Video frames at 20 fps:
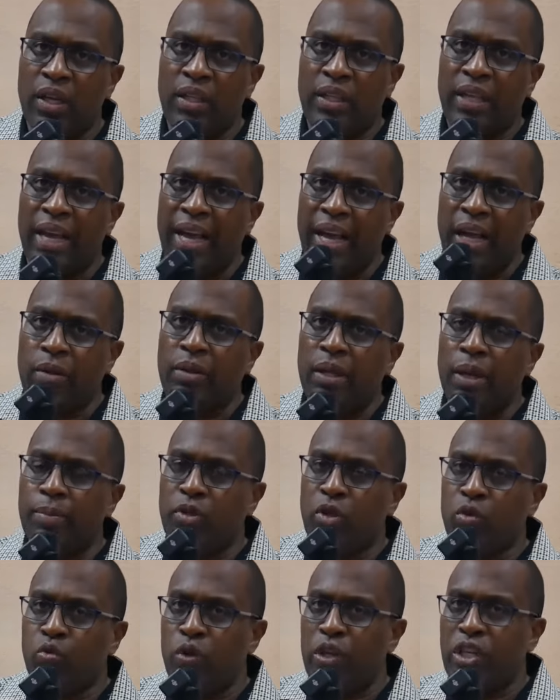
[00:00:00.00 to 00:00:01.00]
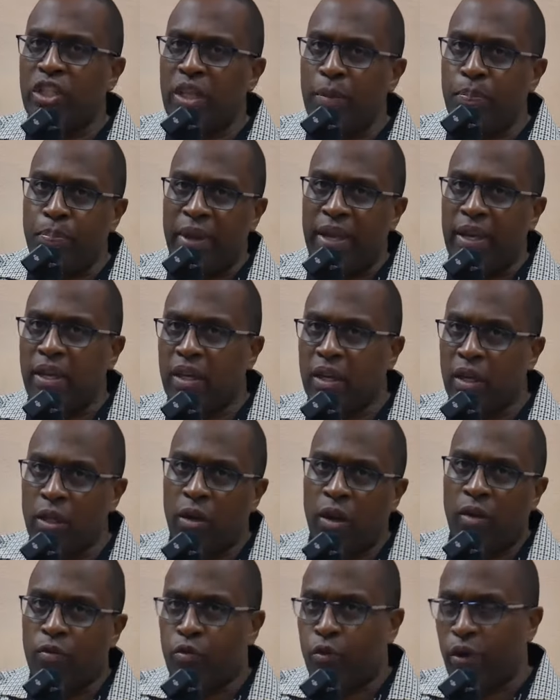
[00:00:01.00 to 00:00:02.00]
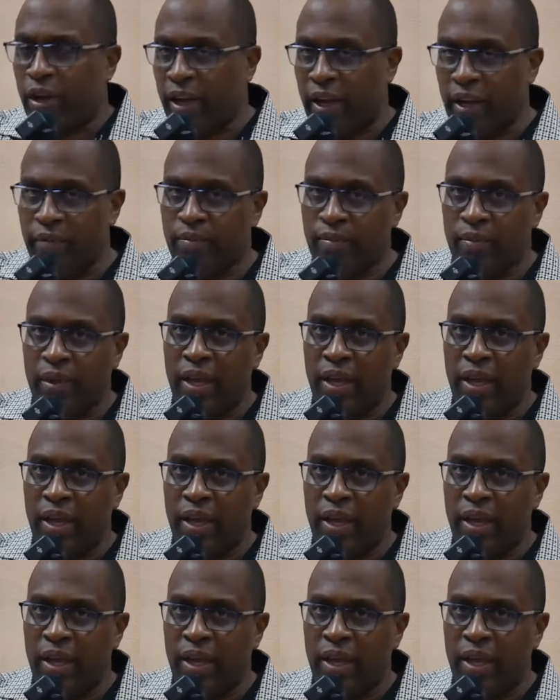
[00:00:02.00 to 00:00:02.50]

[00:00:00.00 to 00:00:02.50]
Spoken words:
to help them to reach the pinnacle of cricket.